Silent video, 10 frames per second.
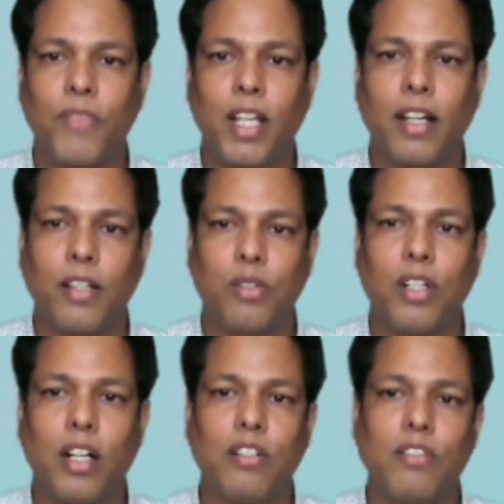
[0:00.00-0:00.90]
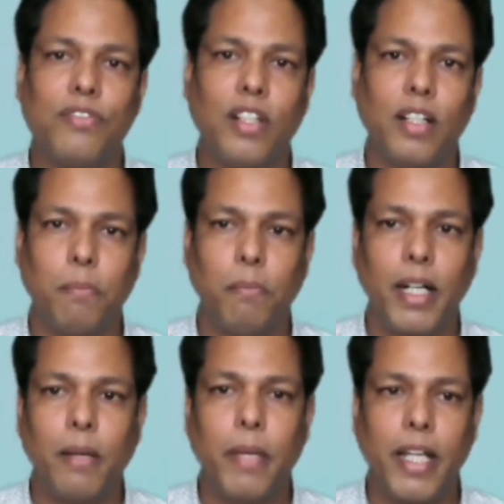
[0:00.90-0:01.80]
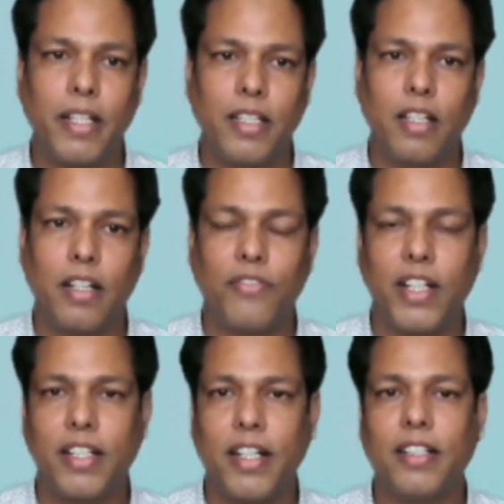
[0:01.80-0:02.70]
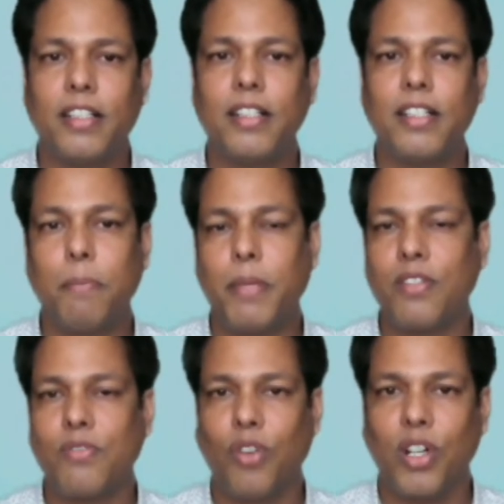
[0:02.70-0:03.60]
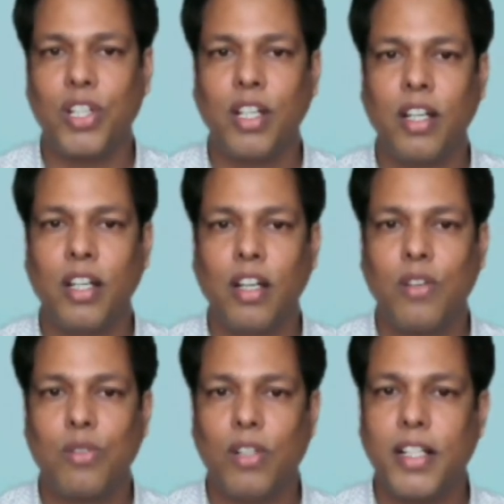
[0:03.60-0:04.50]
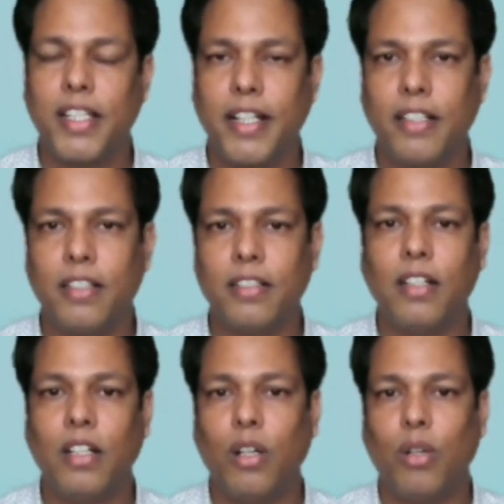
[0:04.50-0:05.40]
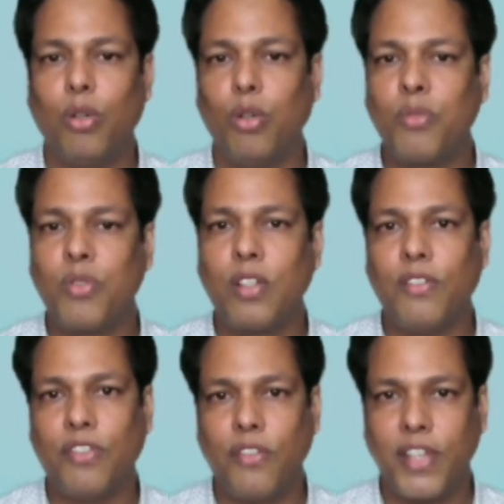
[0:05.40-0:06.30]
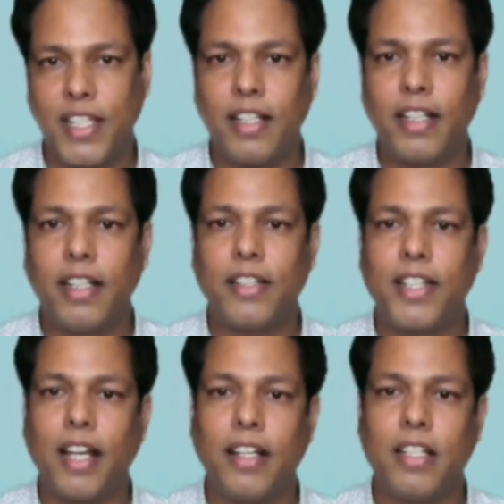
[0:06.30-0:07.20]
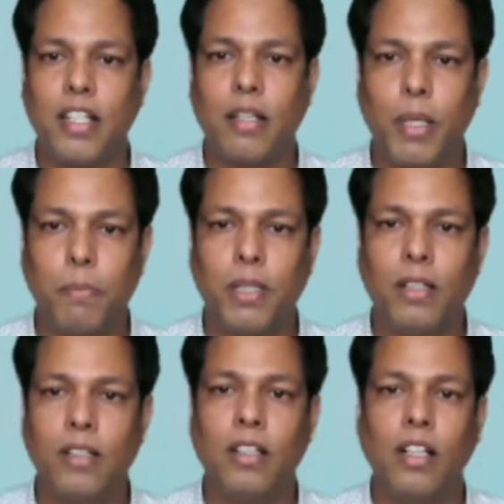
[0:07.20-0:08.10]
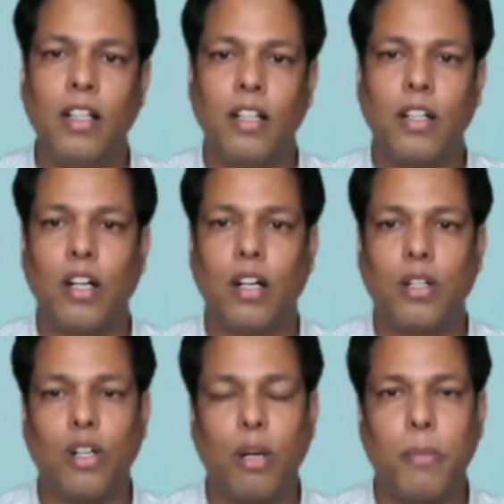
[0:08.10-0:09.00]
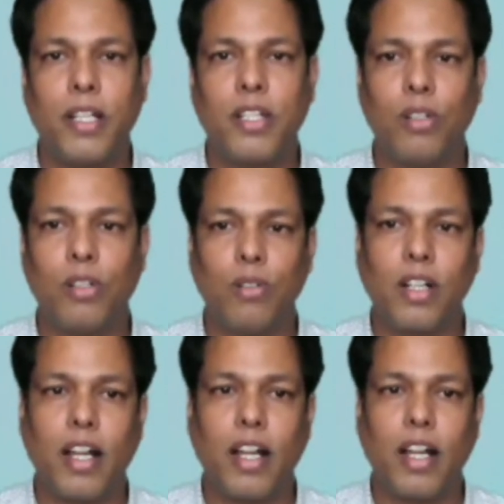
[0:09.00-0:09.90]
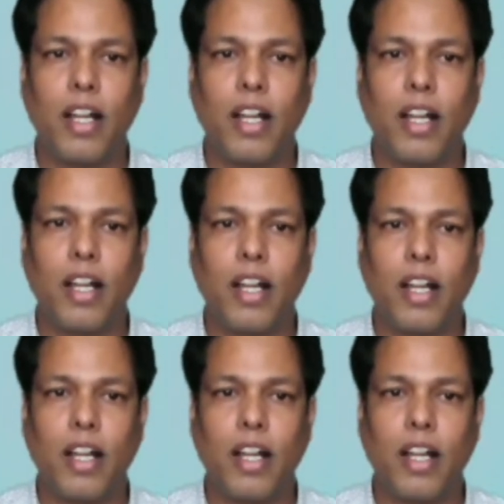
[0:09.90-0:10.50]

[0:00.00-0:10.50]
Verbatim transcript: like Jugaad of uh, mud-based refrigerator, GPS watch, solar seeder, looms for physically challenged people, uh, drawbridge door, and many more.